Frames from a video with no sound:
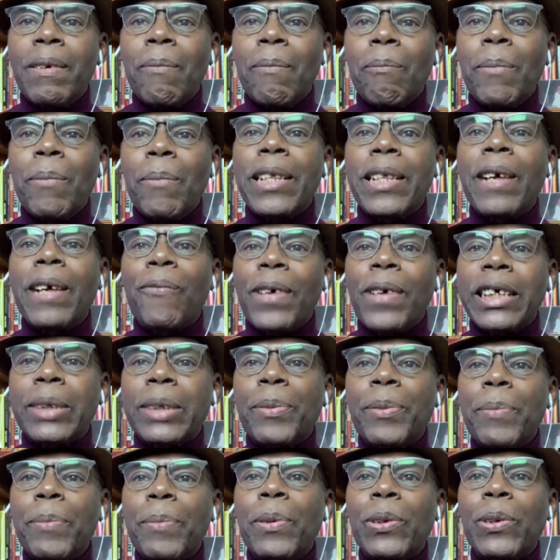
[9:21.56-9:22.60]
But the
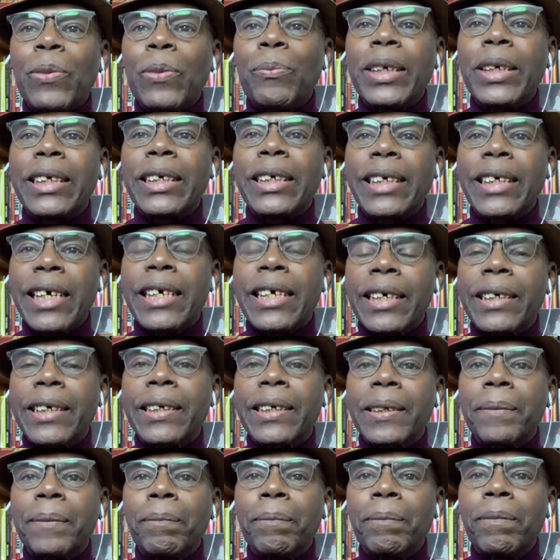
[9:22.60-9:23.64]
first people to be
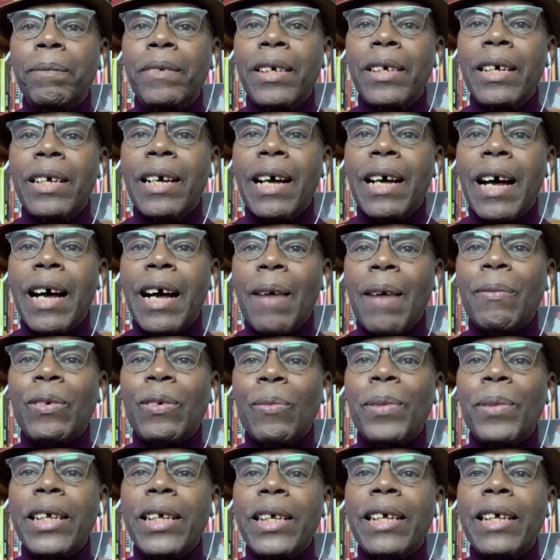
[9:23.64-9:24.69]
serious have
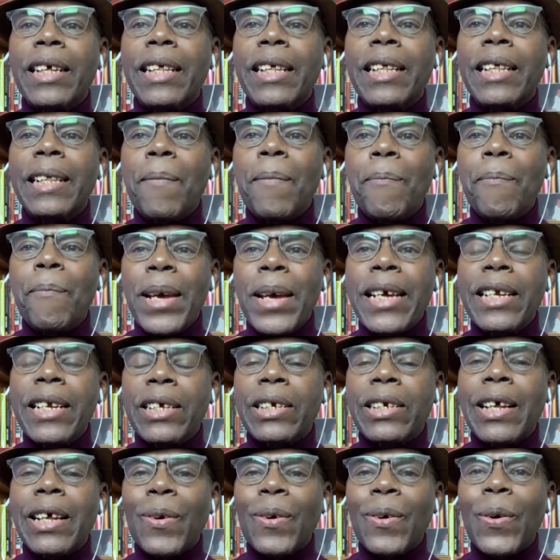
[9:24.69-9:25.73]
to be the main
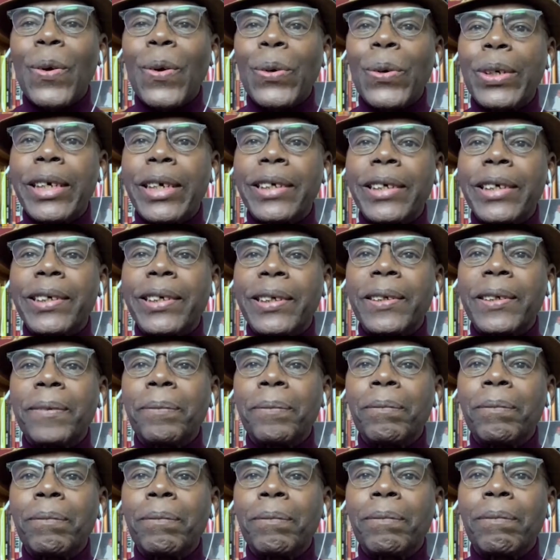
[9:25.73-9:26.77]
stakeholders,
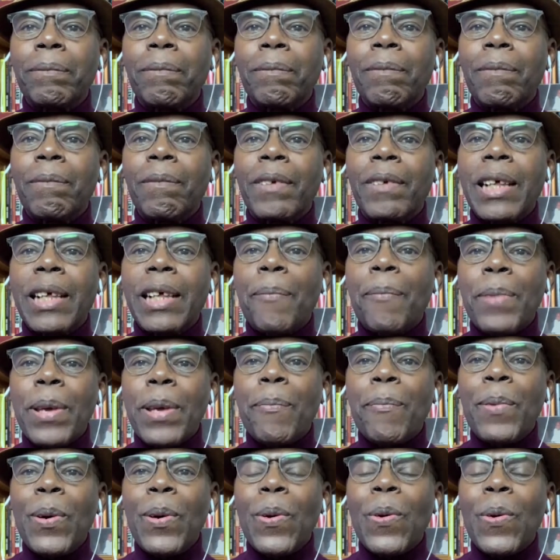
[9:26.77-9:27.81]
the
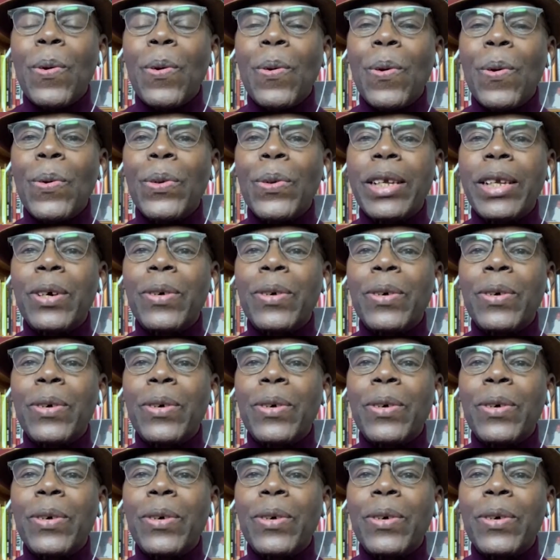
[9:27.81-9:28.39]
people on the